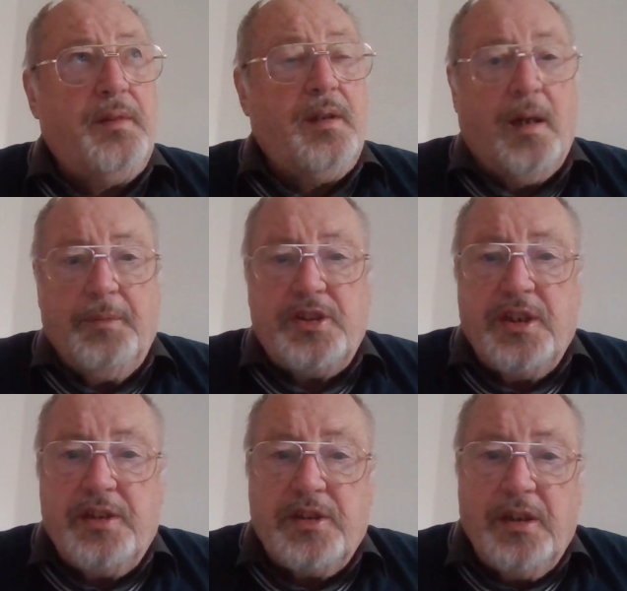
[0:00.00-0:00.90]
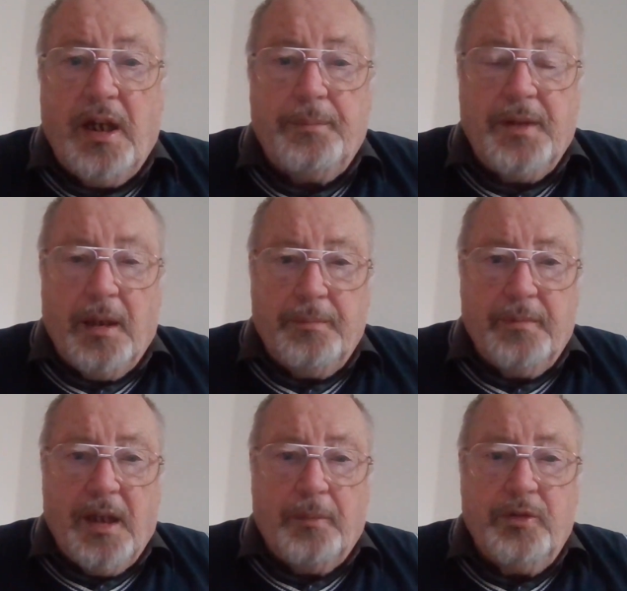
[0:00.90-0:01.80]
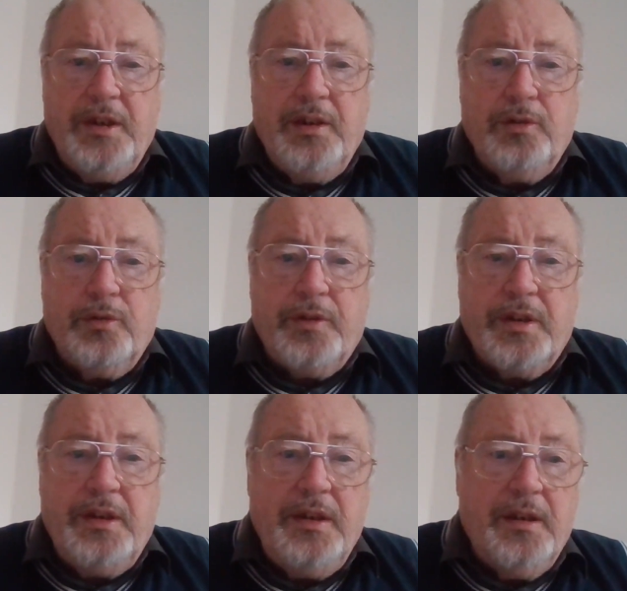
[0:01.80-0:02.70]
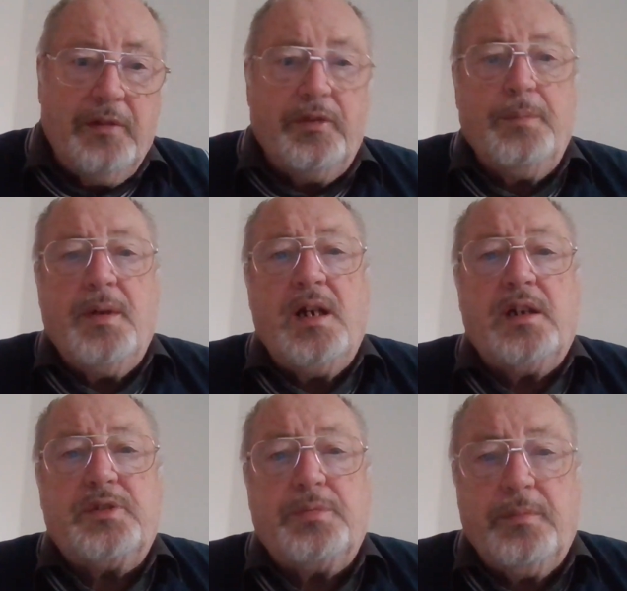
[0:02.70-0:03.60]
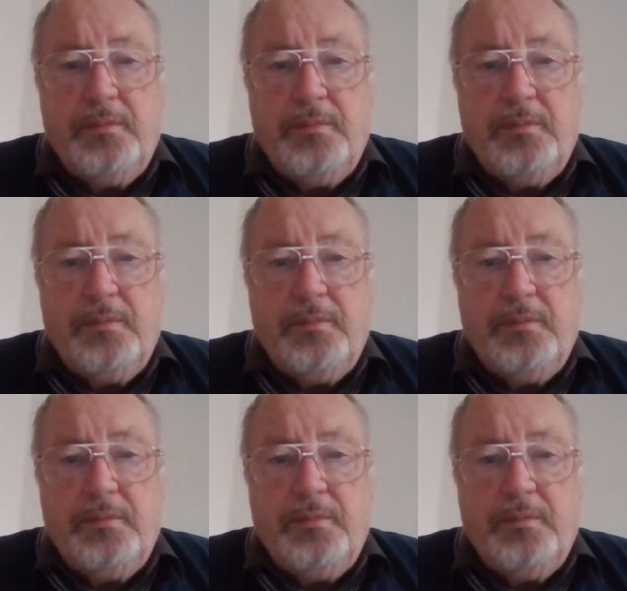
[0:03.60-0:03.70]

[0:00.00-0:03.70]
I'm listening to, I'm reading all the remarks.